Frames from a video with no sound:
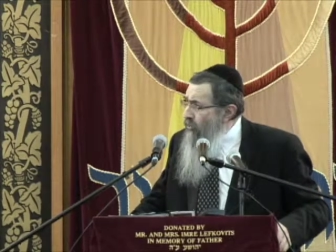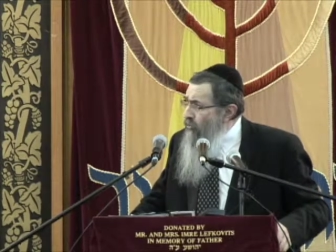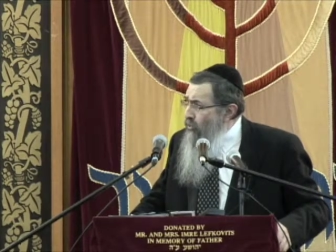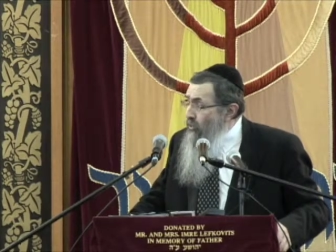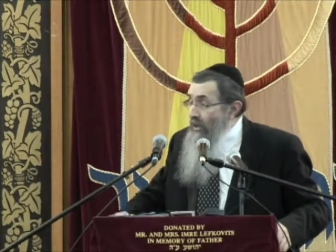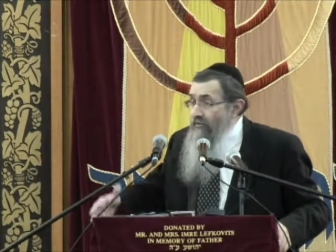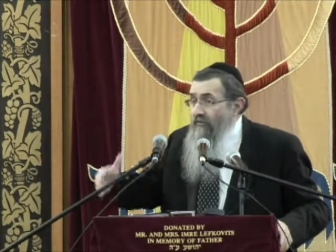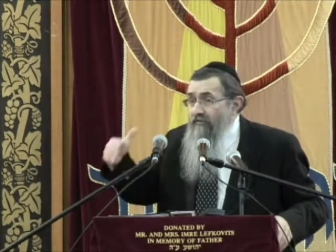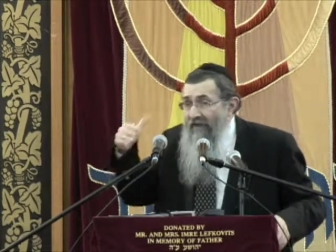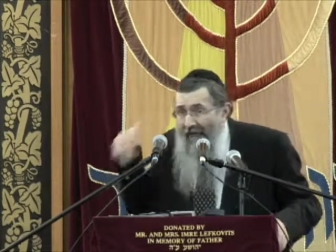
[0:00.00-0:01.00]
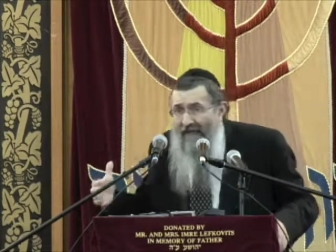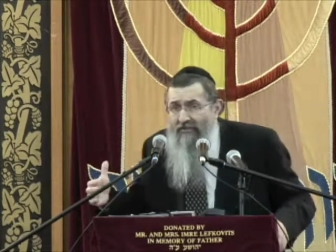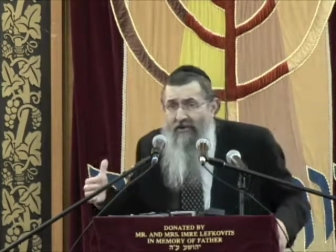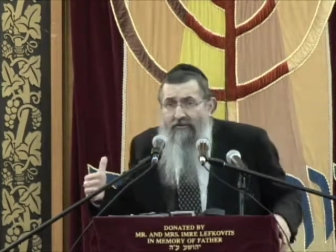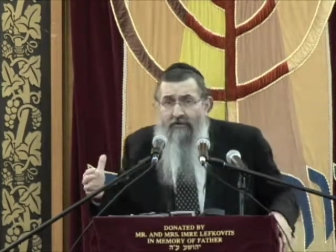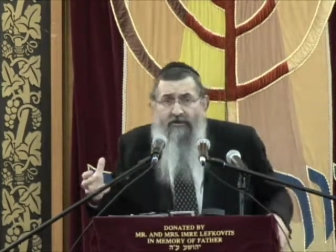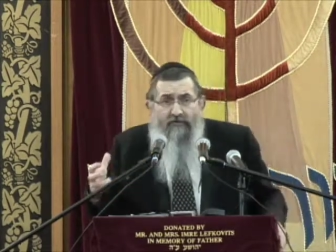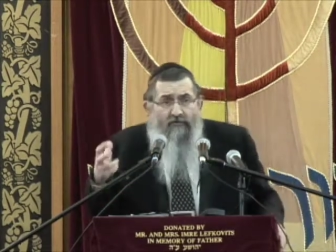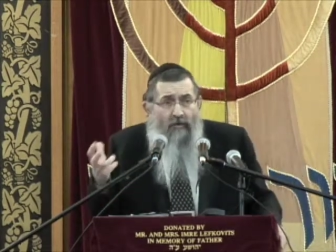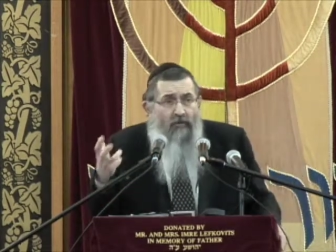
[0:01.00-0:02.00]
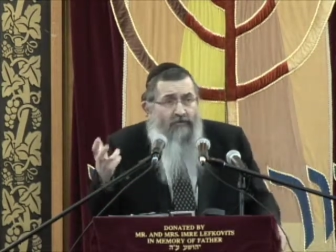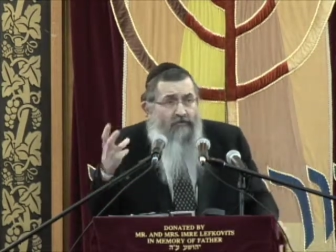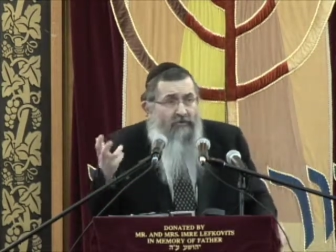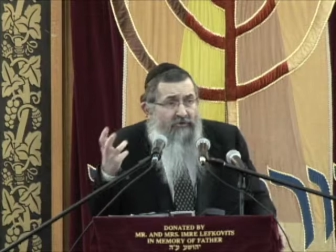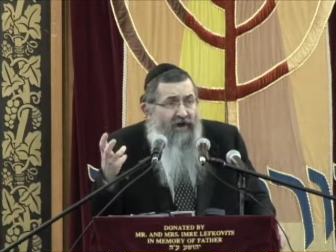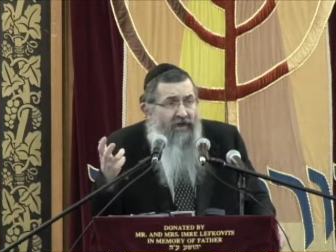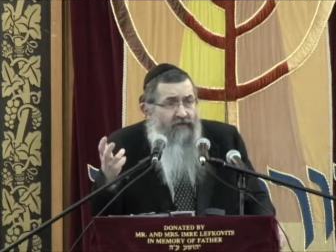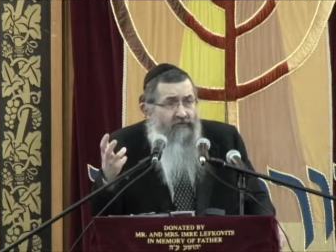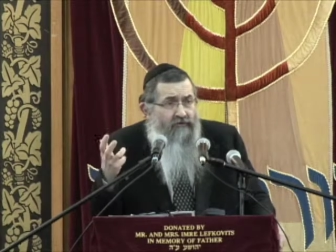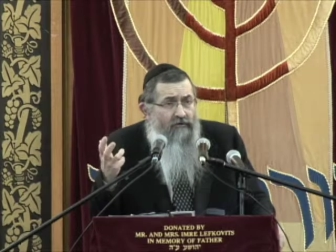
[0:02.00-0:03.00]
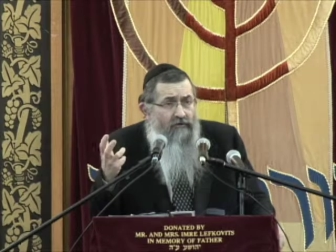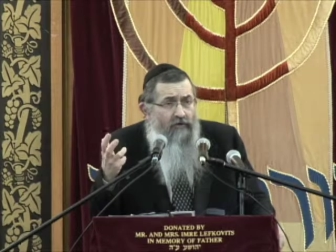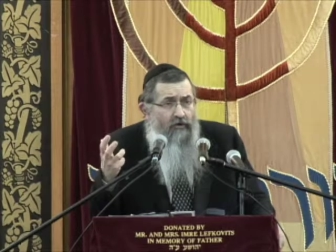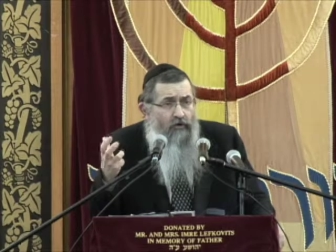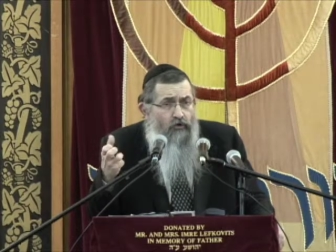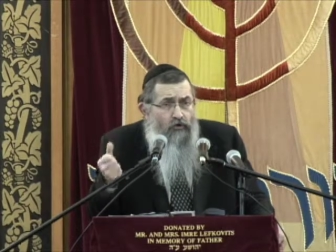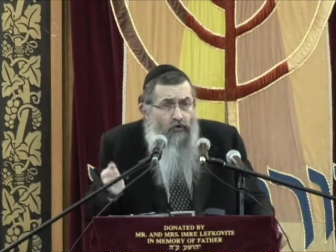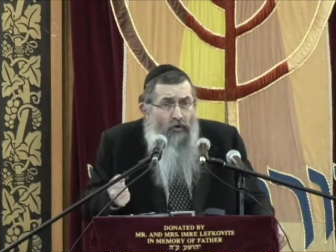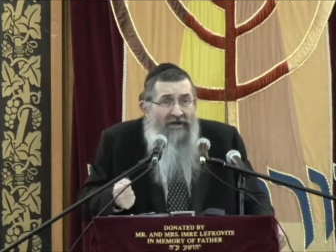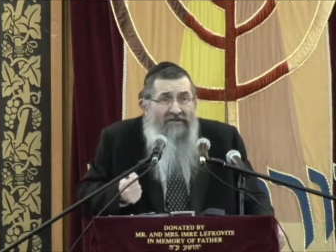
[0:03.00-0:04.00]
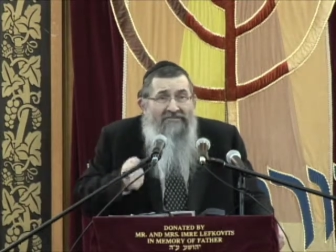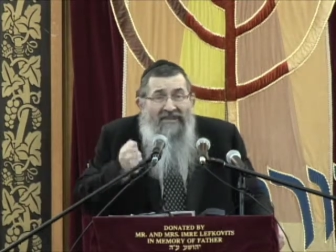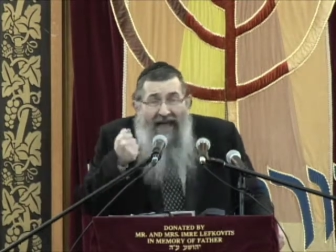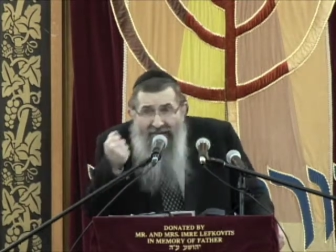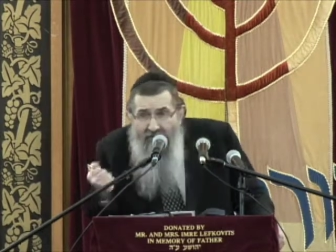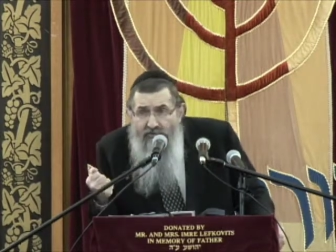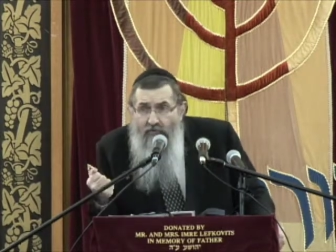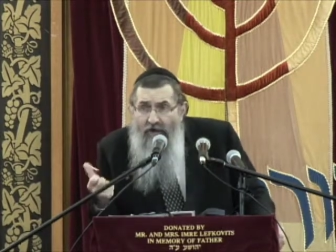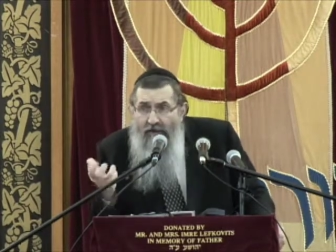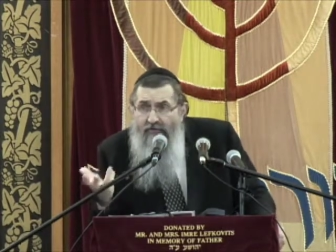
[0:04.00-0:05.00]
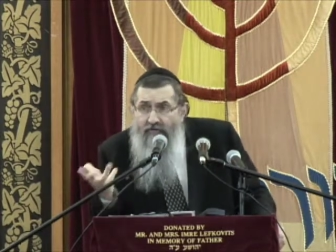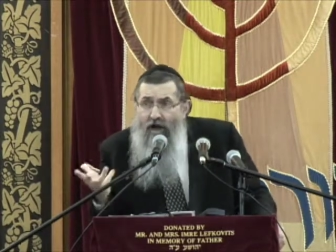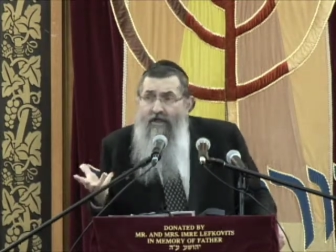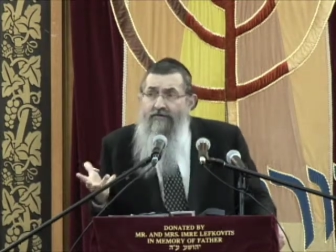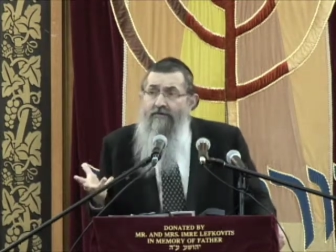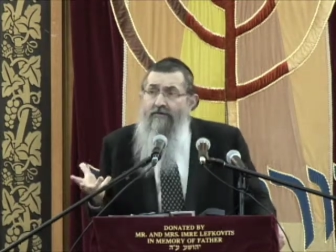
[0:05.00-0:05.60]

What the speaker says: Do you understand that there is someone to praise? Do you acknowledge what he's done?